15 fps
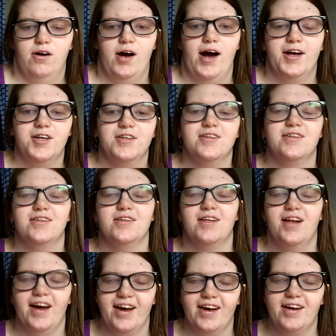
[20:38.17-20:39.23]
I just
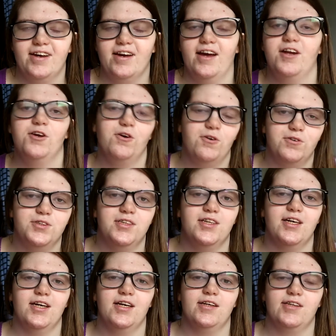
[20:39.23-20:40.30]
like and use
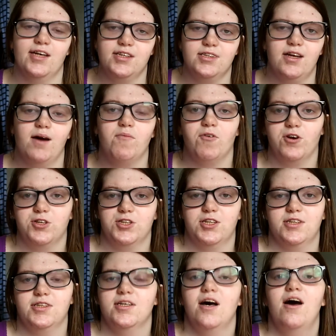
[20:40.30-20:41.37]
the desktop
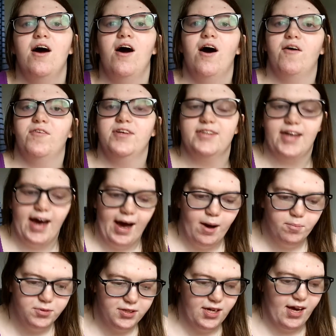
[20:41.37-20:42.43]
versions of these
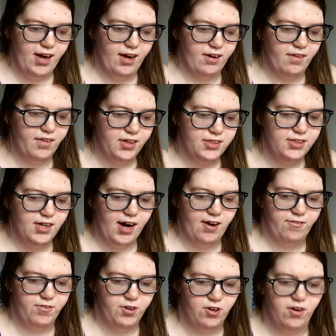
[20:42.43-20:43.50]
apps, and this I
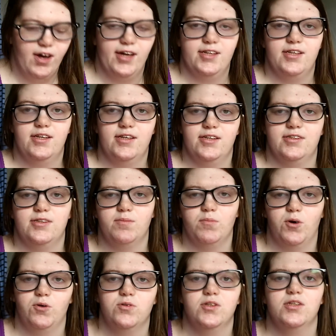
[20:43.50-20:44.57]
feel is the
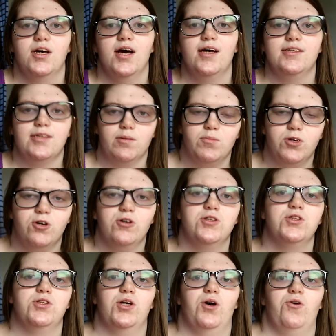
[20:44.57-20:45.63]
most similar,
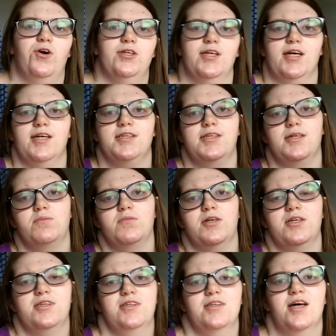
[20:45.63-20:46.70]
so it's like a
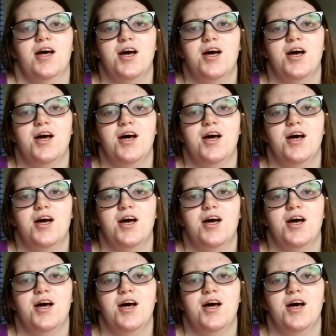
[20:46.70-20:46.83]
seamless